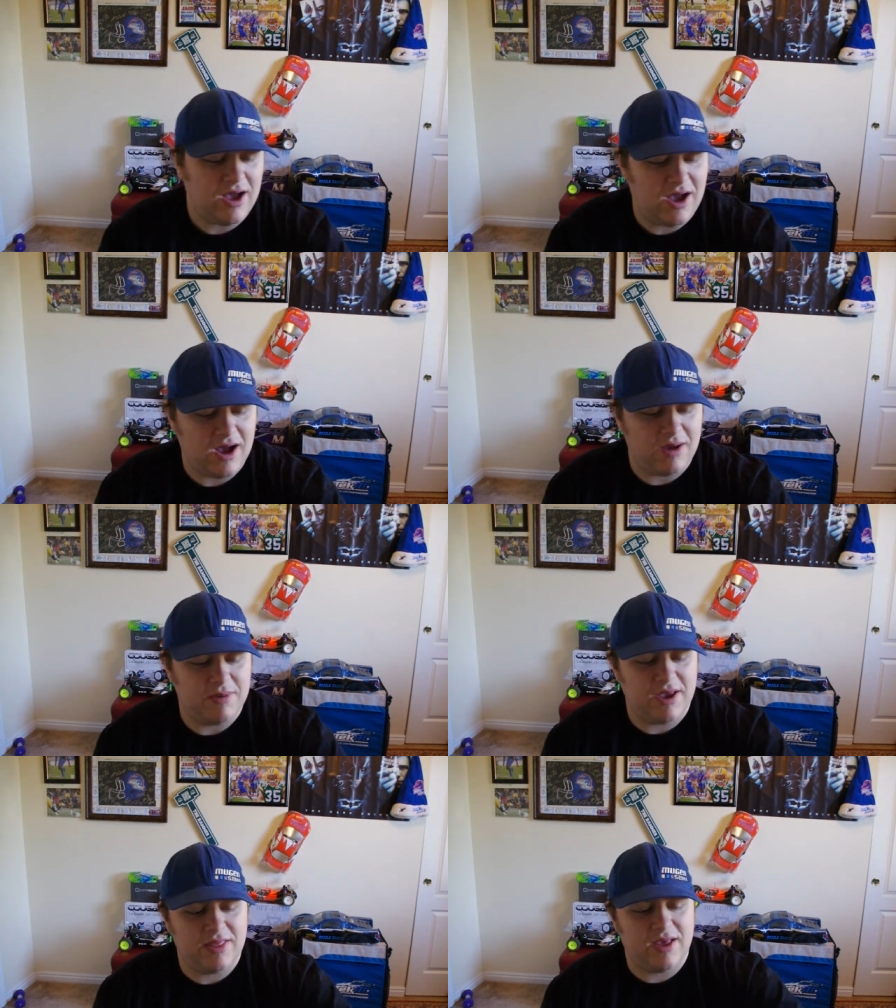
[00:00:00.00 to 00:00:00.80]

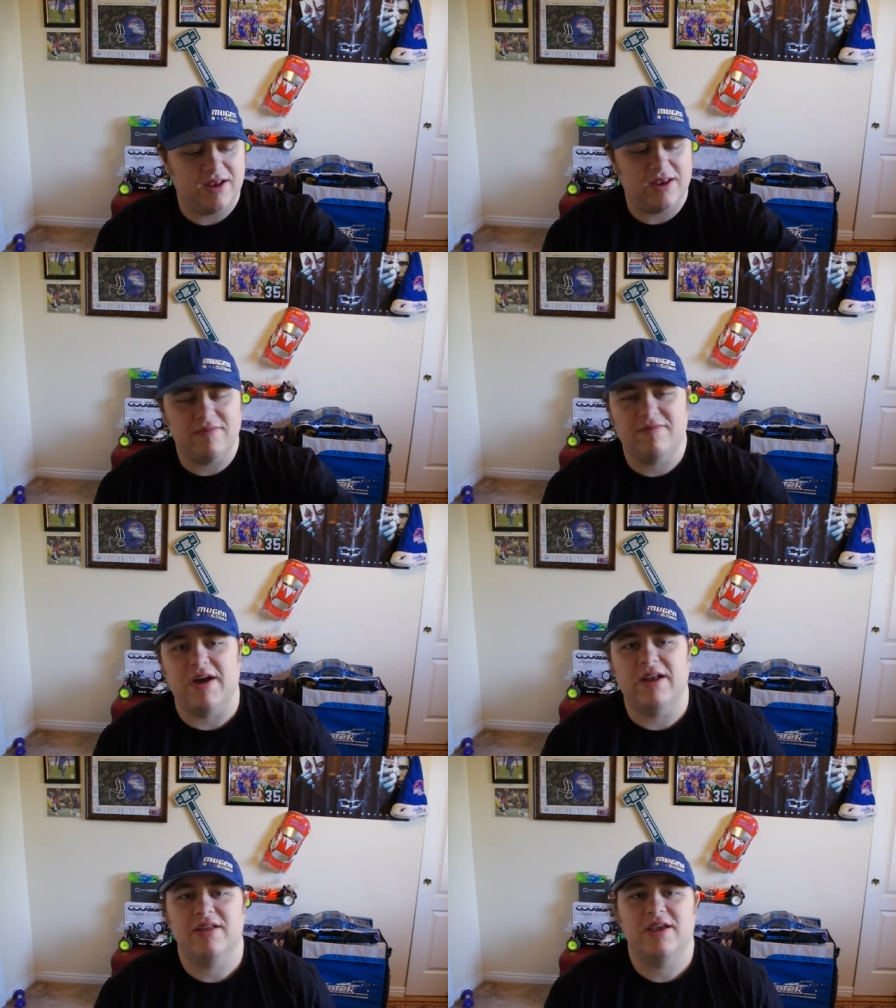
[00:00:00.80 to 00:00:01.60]
Um, and then
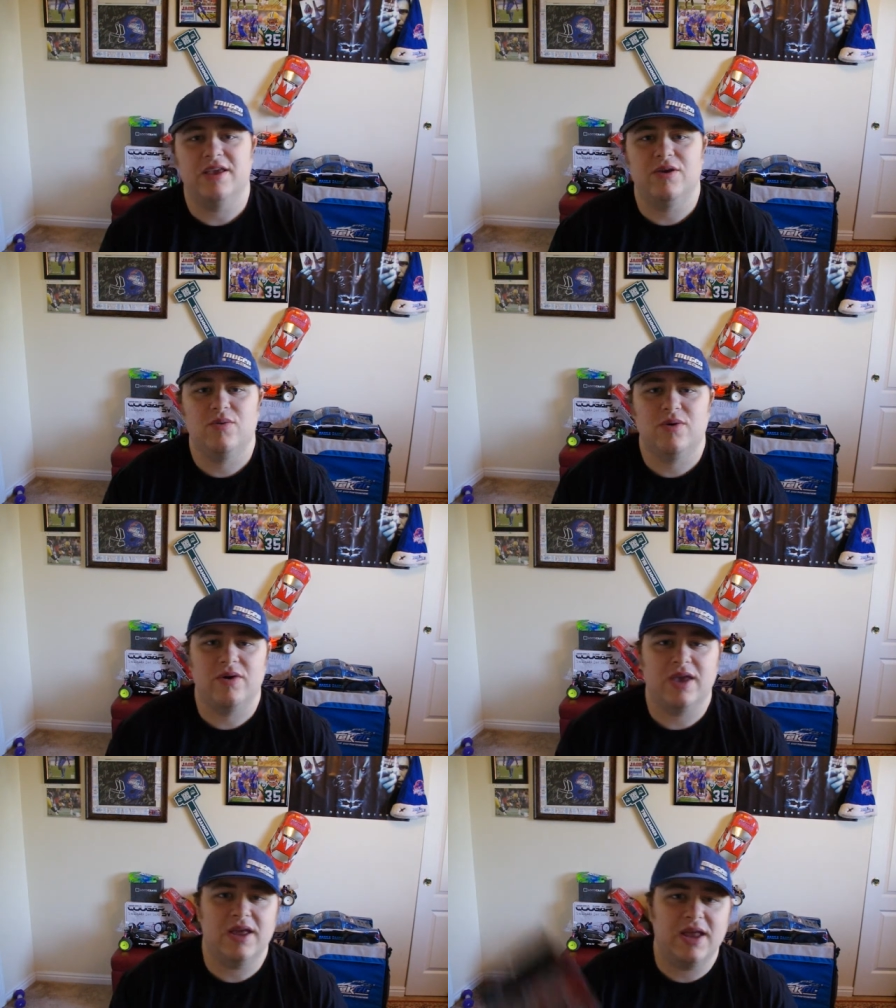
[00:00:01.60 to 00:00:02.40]
finally, you
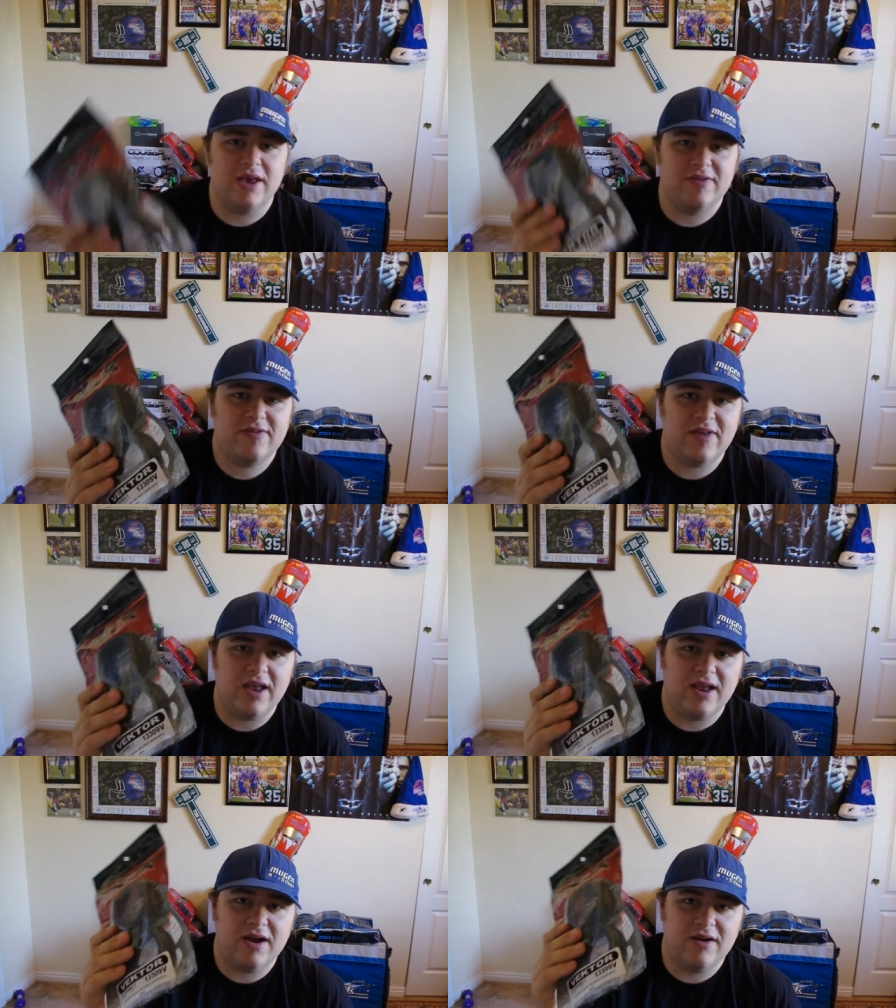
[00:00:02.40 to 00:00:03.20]
will get a
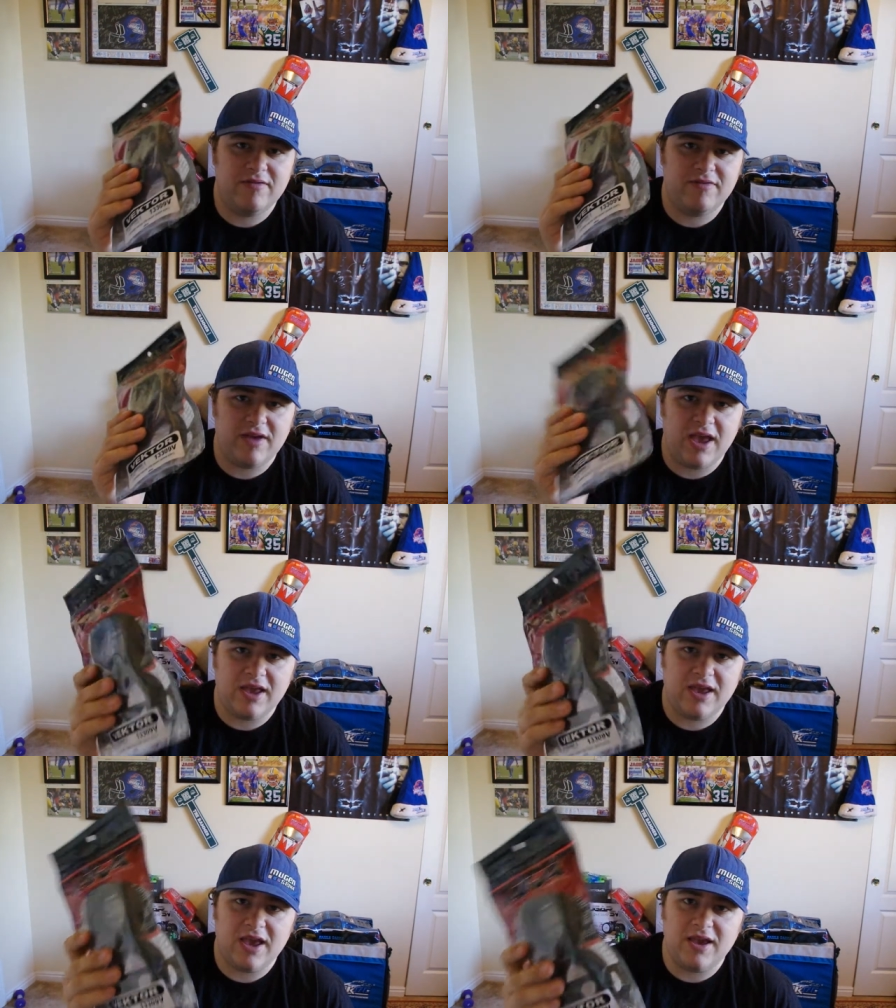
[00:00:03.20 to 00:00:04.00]
set of
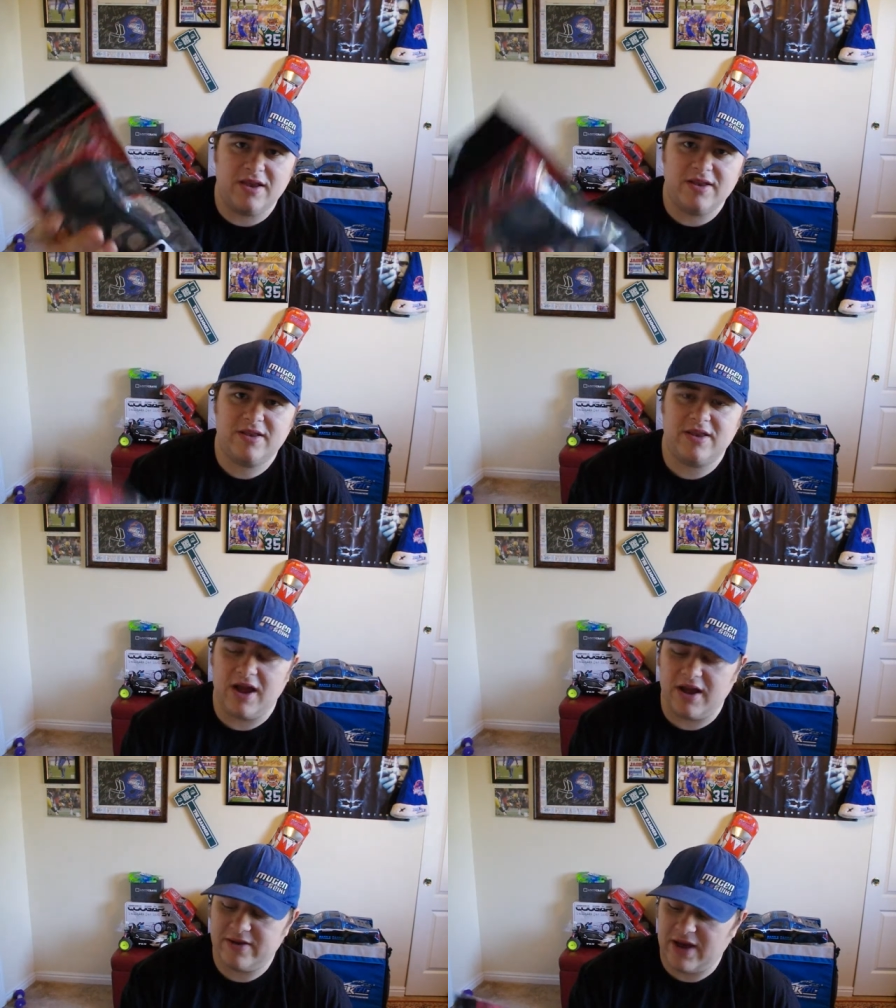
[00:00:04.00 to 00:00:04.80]
AK
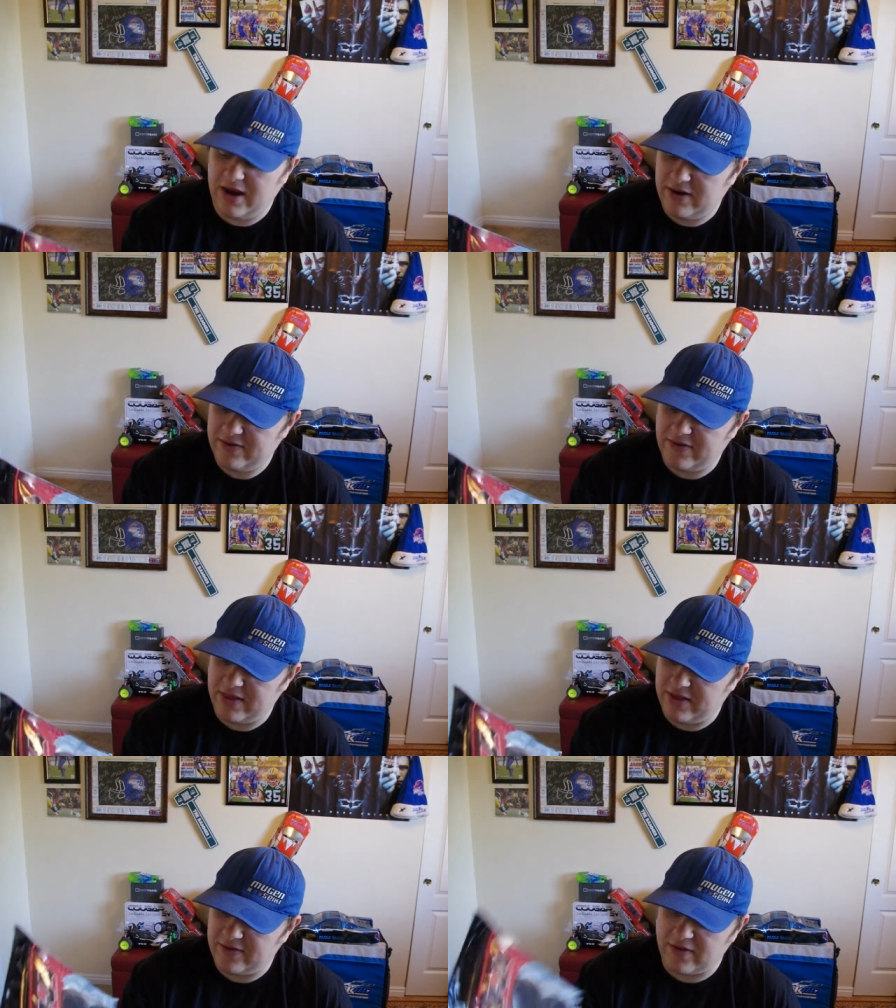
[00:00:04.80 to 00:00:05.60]
uh, tires,
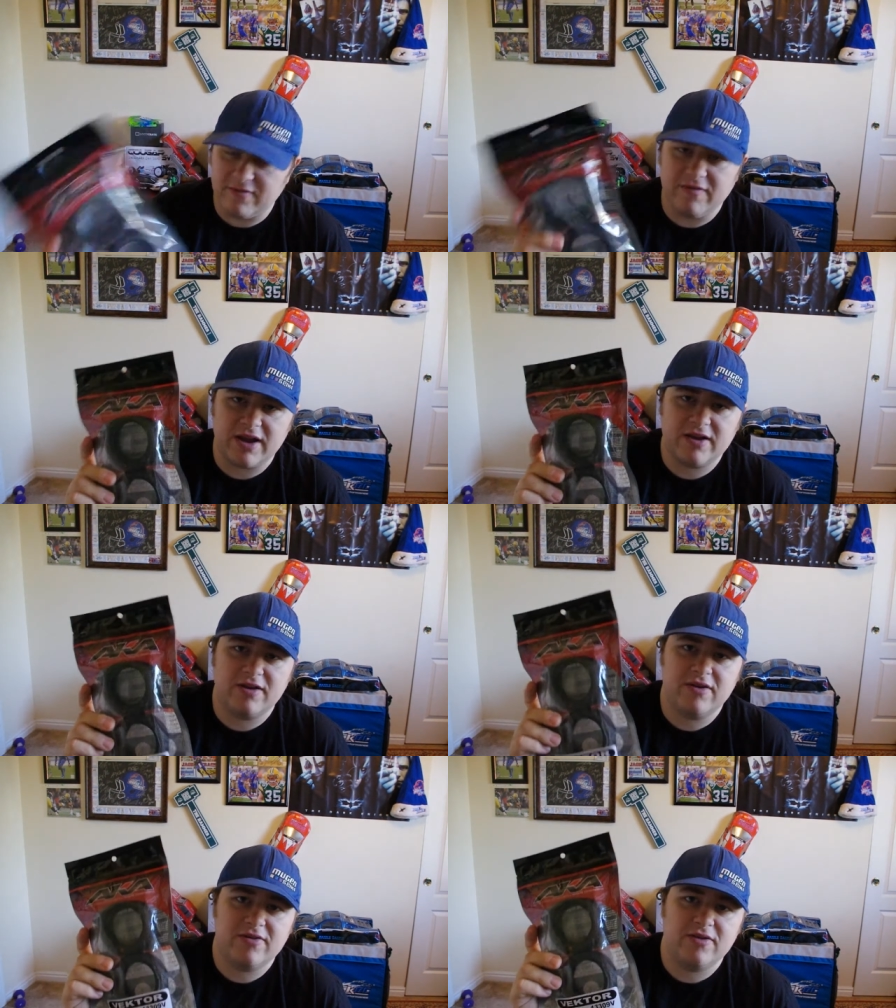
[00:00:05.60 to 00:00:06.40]
and these are
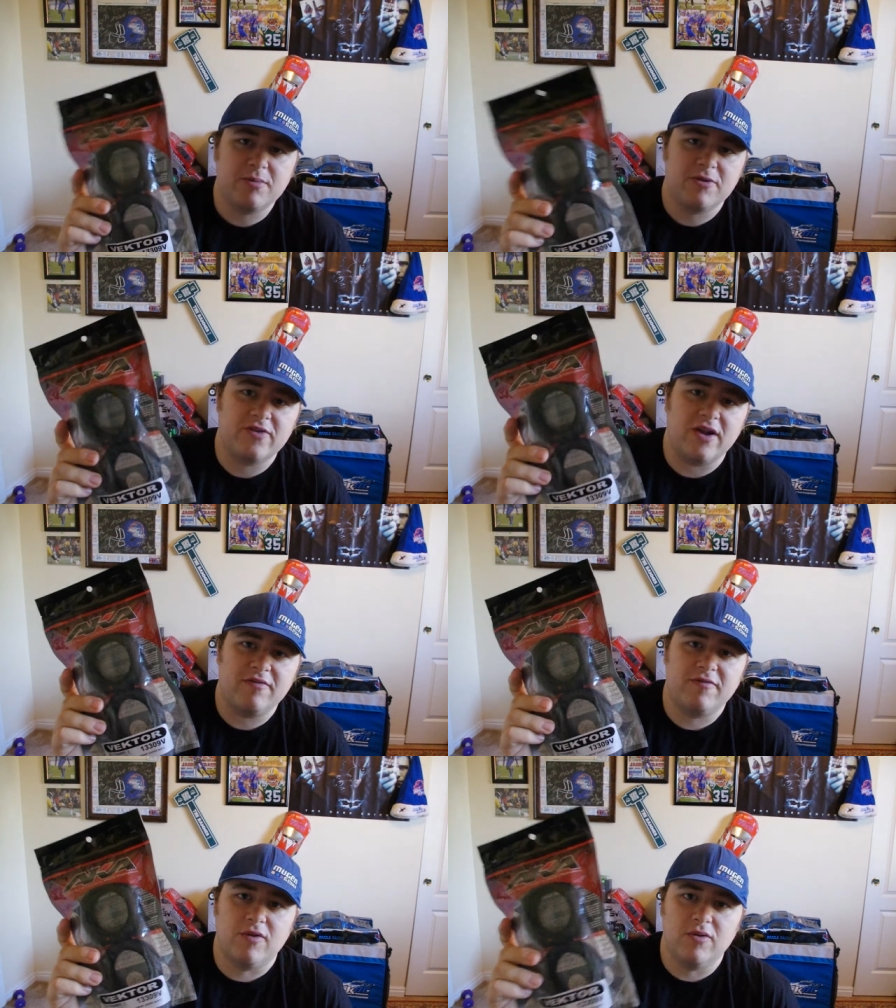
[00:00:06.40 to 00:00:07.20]
Vector Super
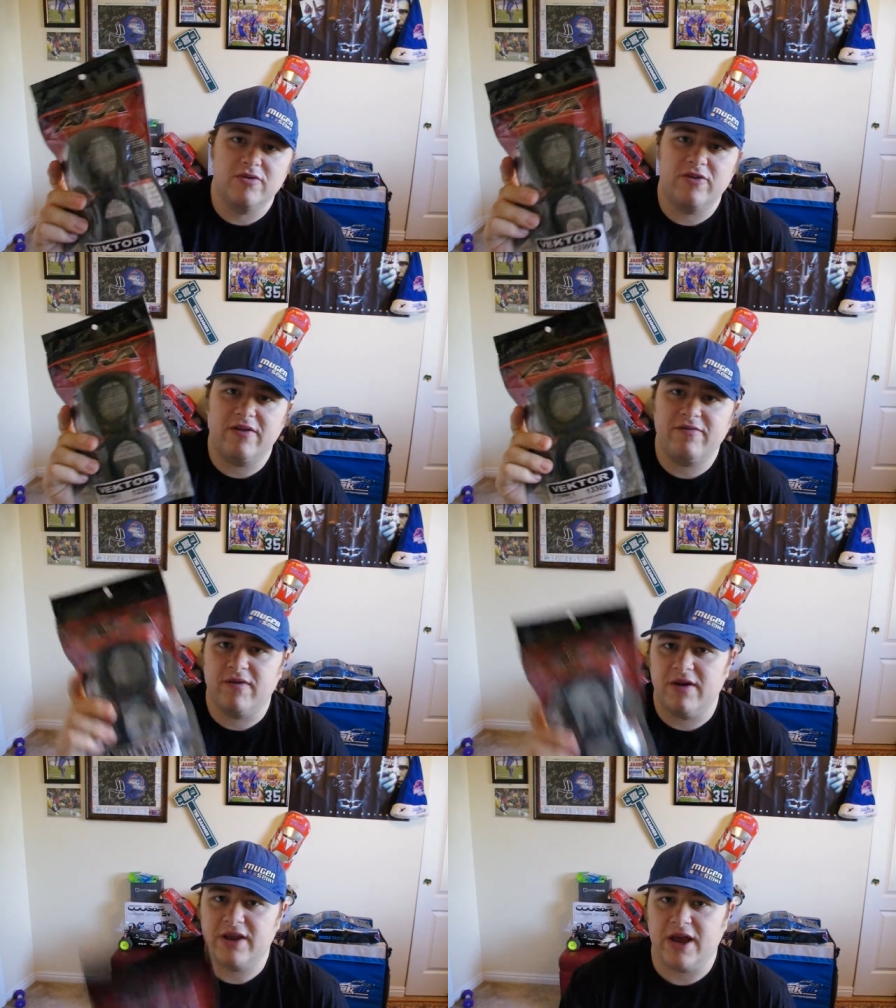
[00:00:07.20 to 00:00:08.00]
Soft four-wheel drive
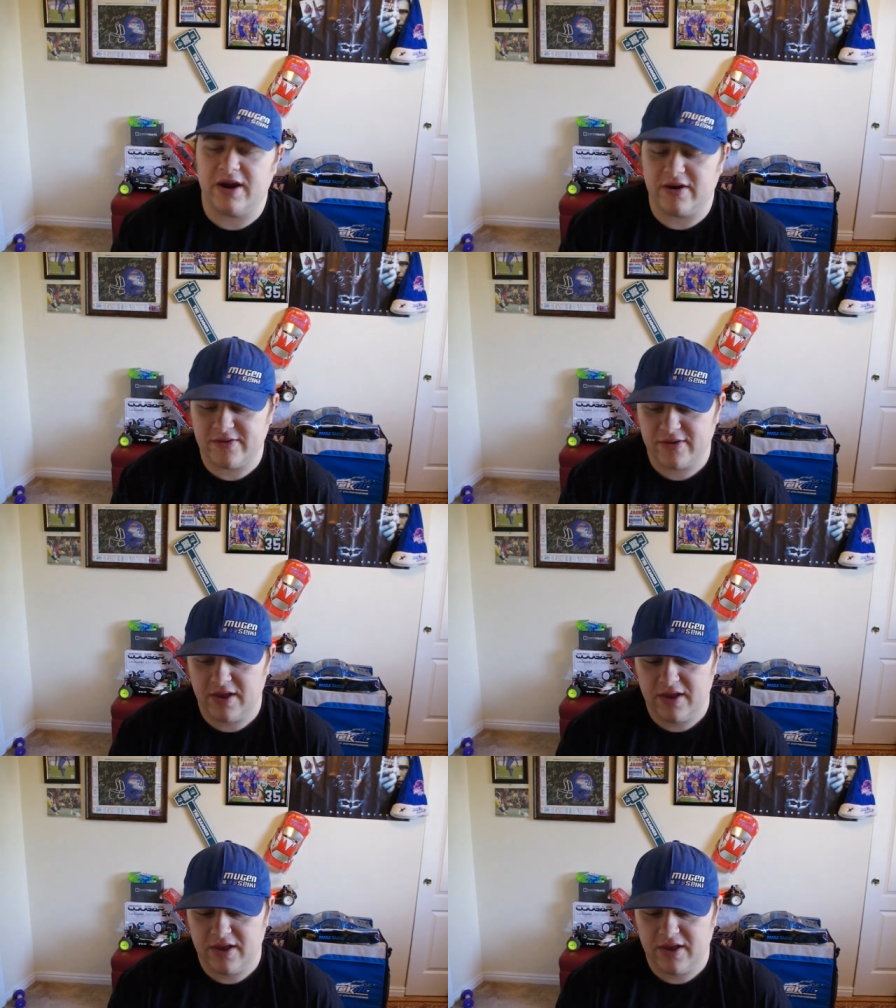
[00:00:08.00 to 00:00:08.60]
front tires.